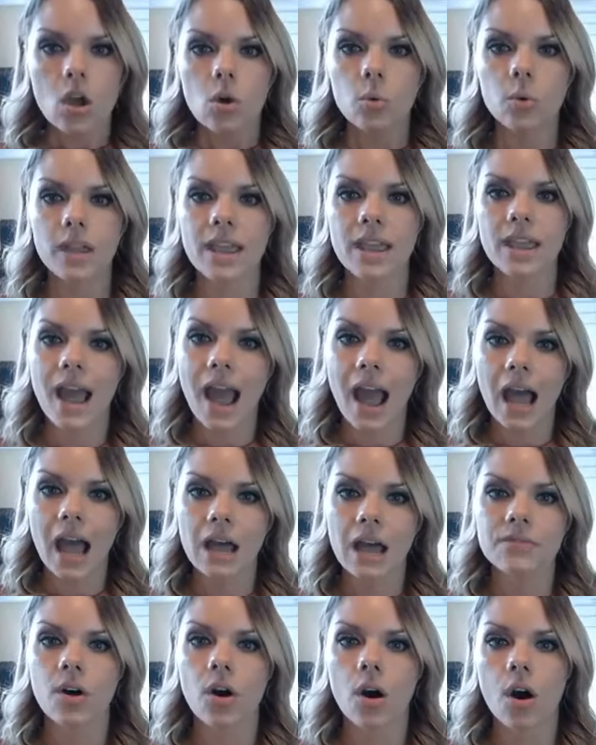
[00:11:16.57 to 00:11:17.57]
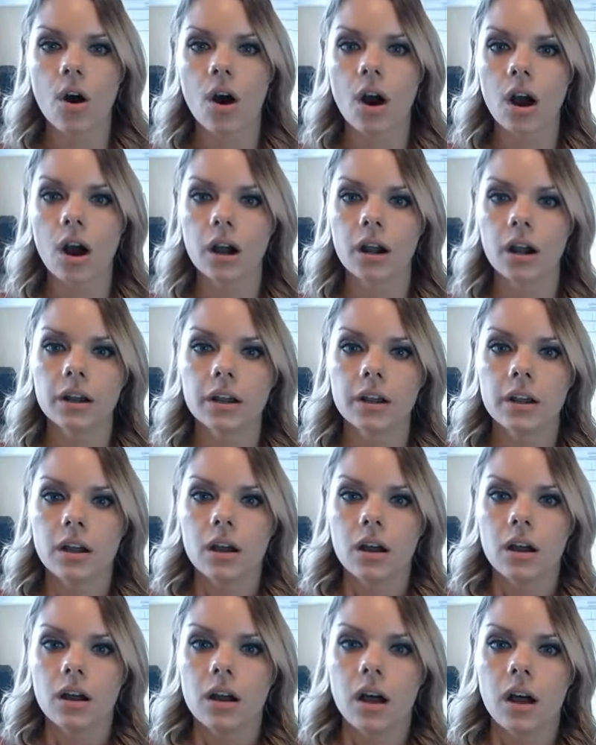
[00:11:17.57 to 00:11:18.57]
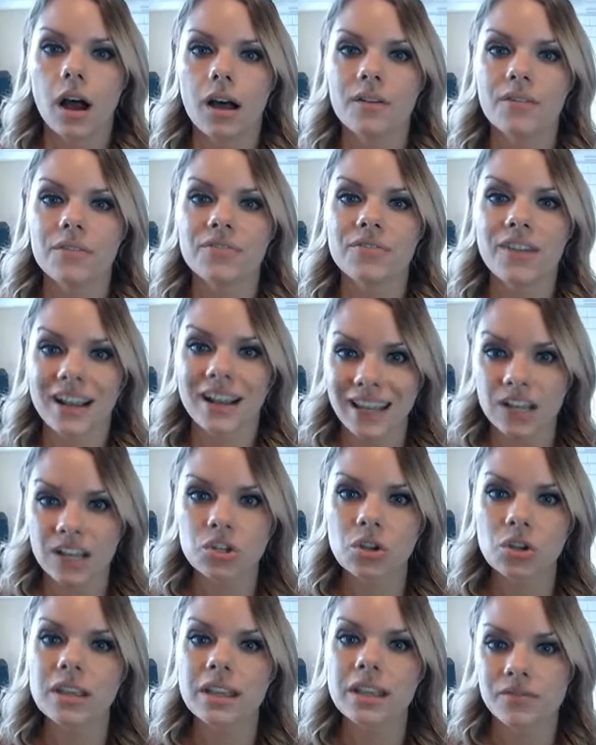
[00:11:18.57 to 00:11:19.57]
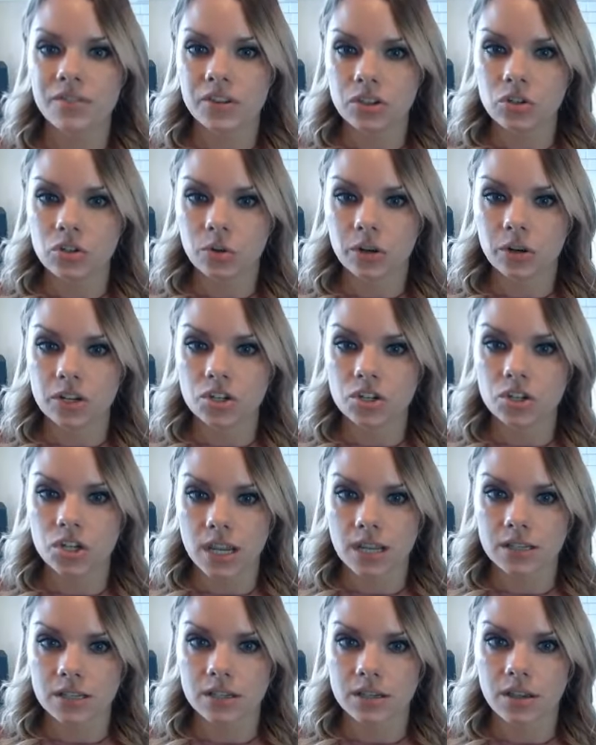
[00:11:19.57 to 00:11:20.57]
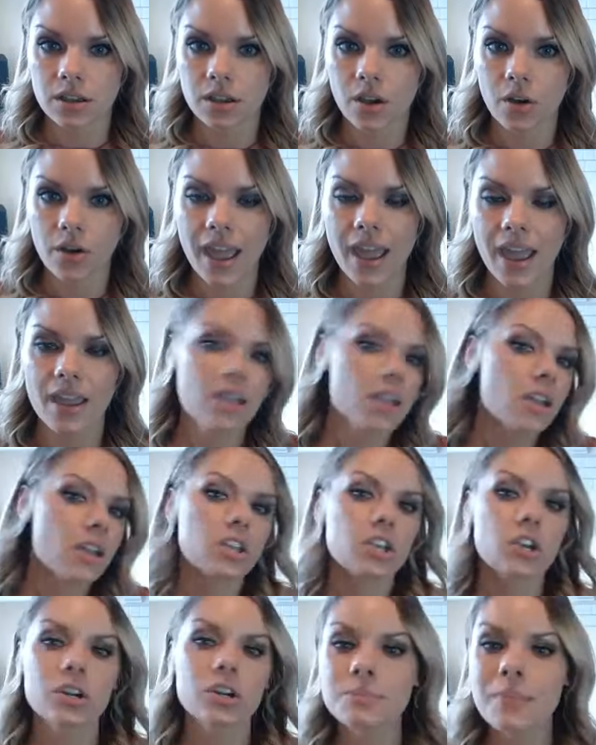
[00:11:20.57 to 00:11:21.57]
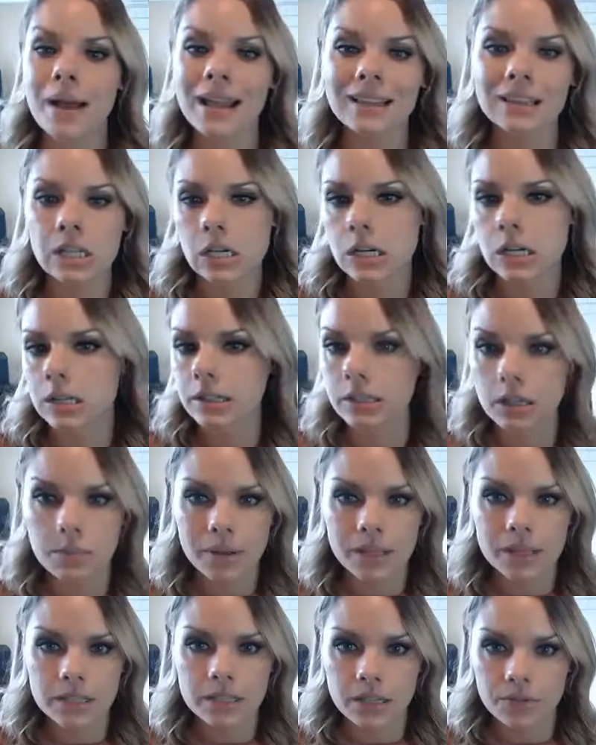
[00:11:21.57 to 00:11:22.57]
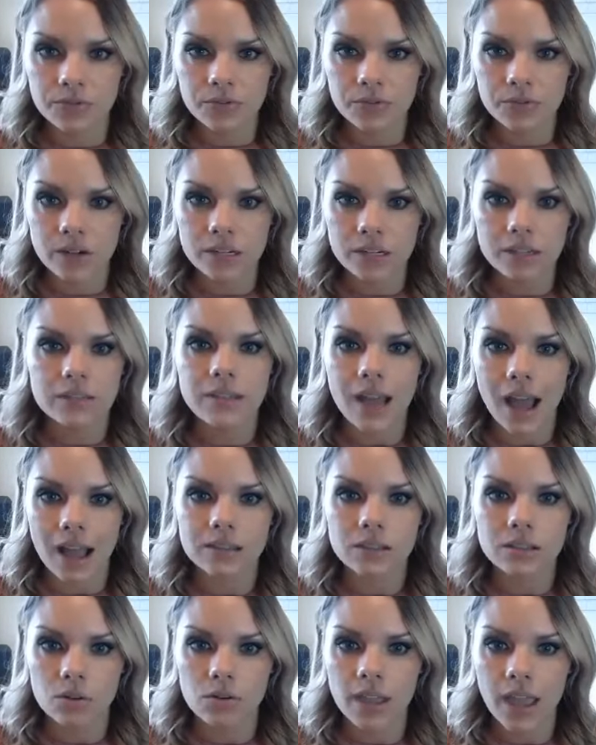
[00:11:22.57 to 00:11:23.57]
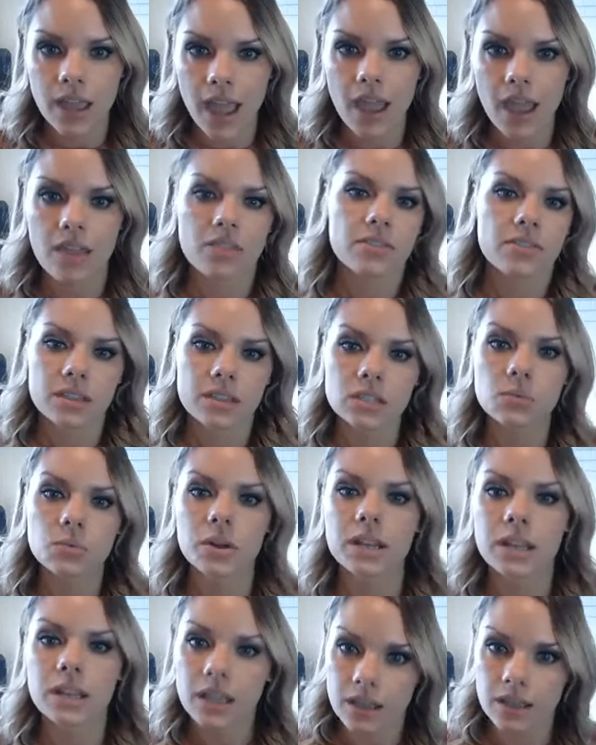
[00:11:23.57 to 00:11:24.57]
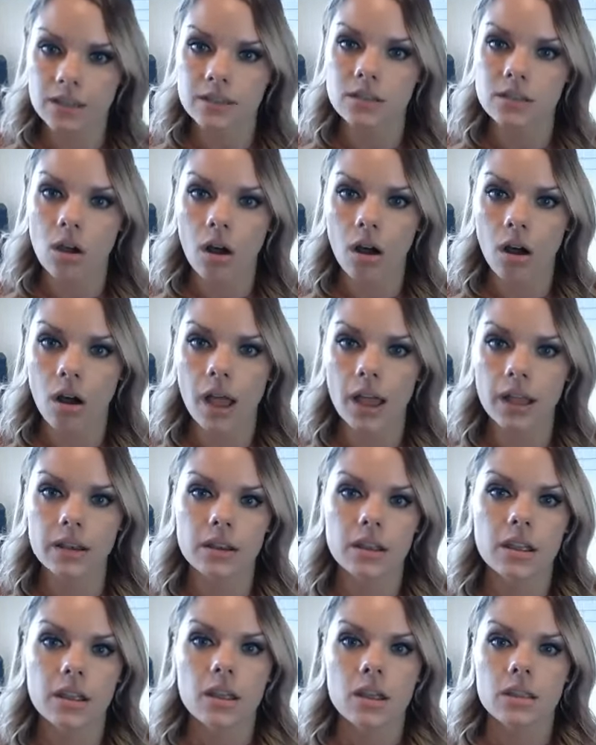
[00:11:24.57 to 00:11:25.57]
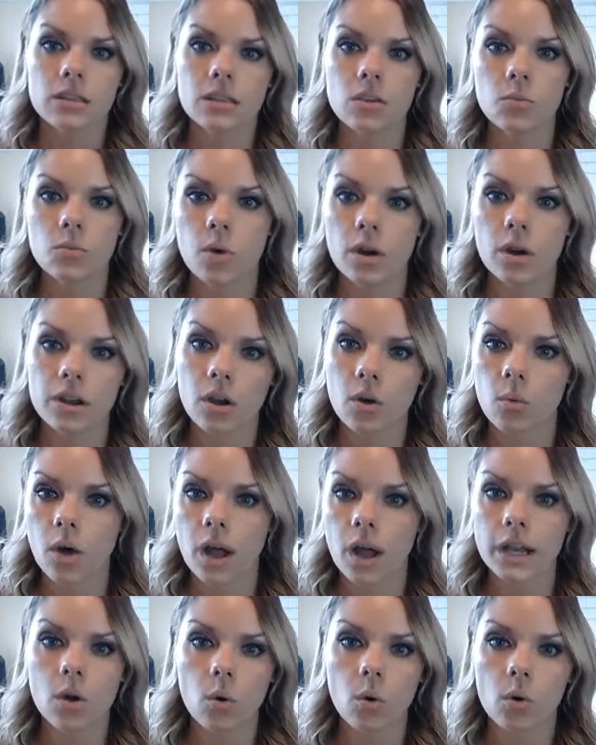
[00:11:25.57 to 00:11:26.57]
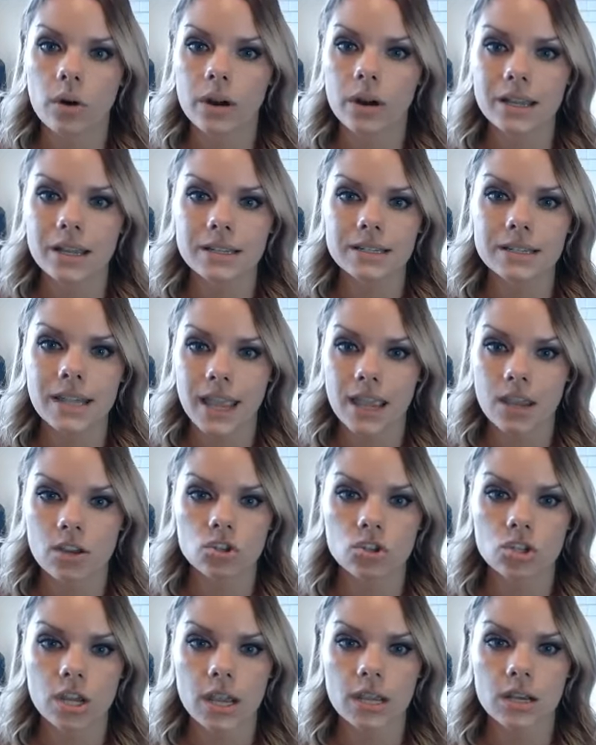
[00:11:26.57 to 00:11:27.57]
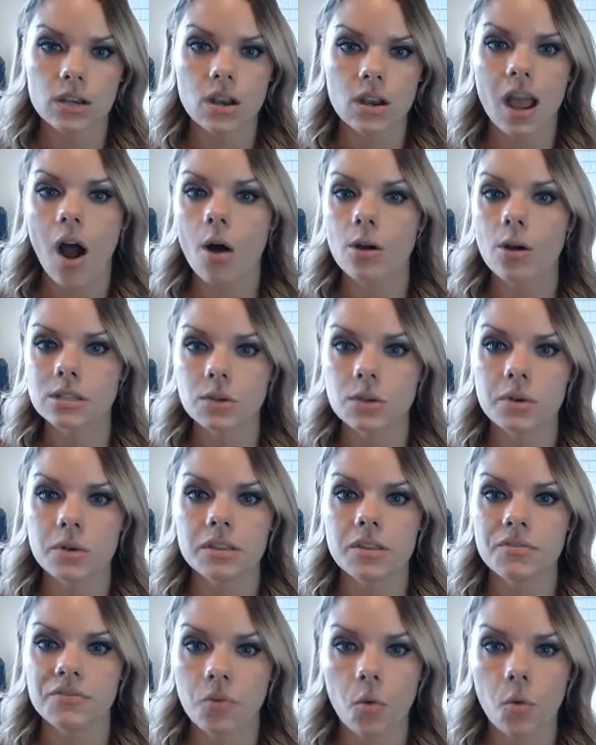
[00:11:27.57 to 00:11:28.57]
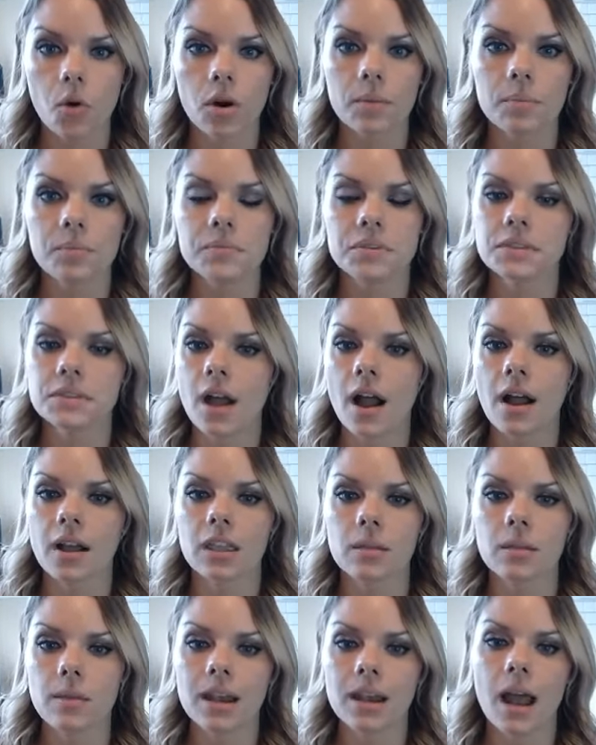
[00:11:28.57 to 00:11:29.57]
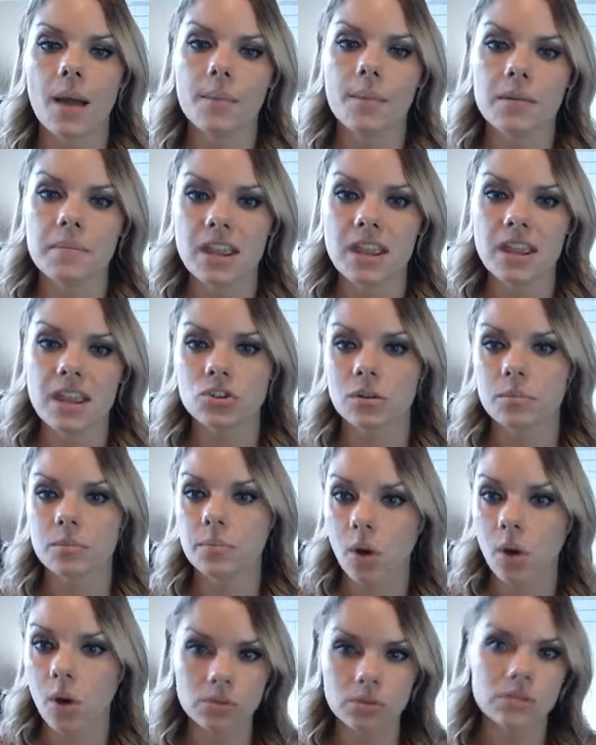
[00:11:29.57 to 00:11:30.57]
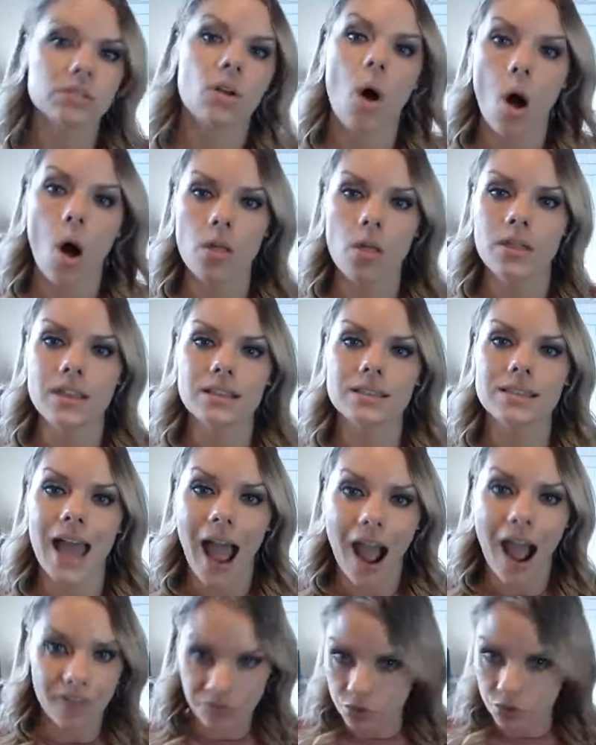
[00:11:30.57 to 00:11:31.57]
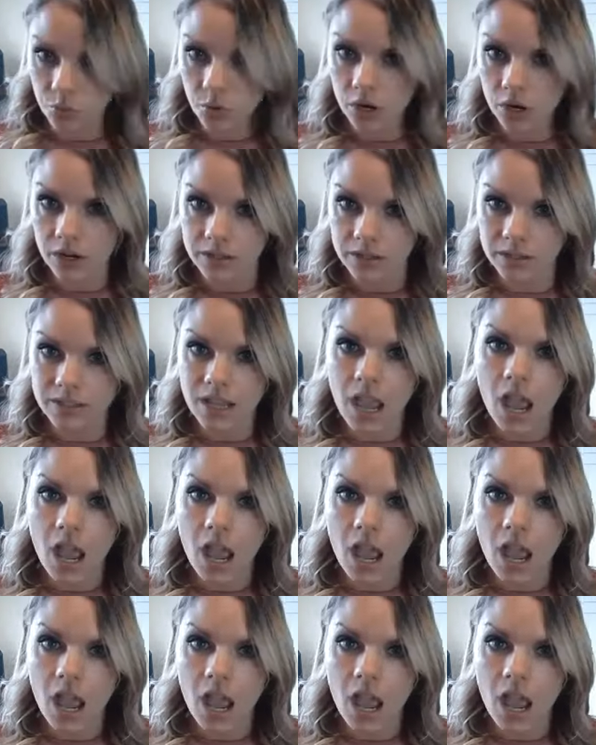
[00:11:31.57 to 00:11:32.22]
we have our financial inventory sheet. Okay. Yours might look a little bit different. That's okay. This one is on the 101 orientation, also in the forms document. I'm going to make sure and post all these afterwards.